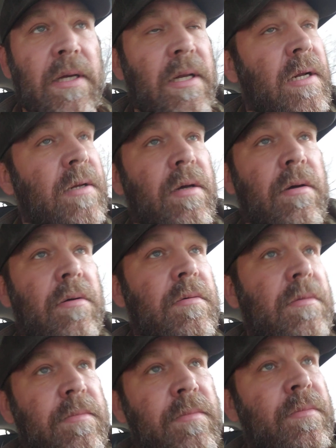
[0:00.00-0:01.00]
And I know
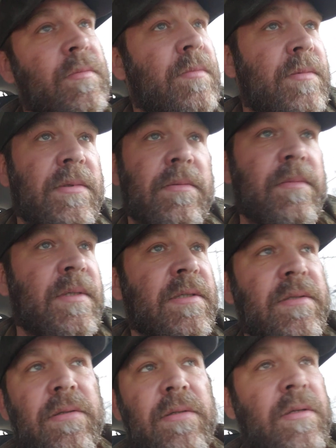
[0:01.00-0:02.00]

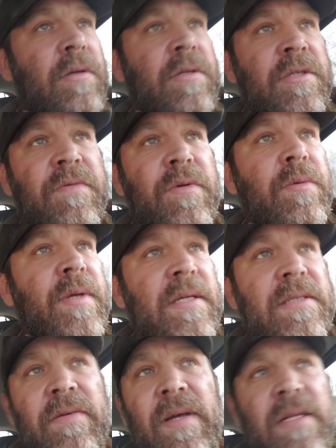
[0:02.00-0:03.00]
this, these few
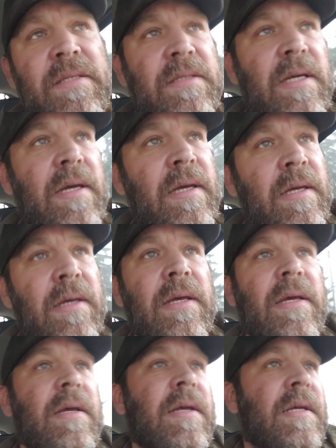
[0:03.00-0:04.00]
things I've had to say,
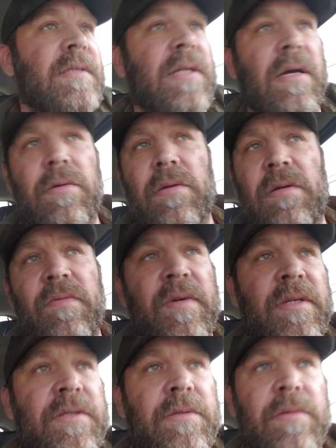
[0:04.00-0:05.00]
it's not going to
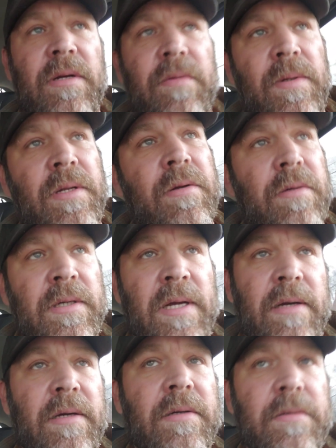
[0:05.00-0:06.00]
convince you, and I really don't
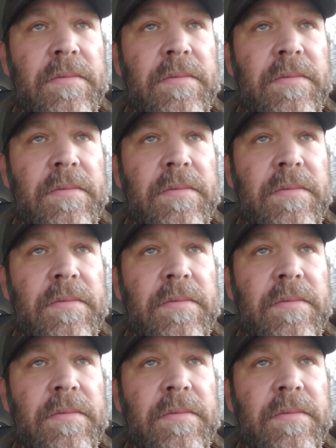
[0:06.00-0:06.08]
care.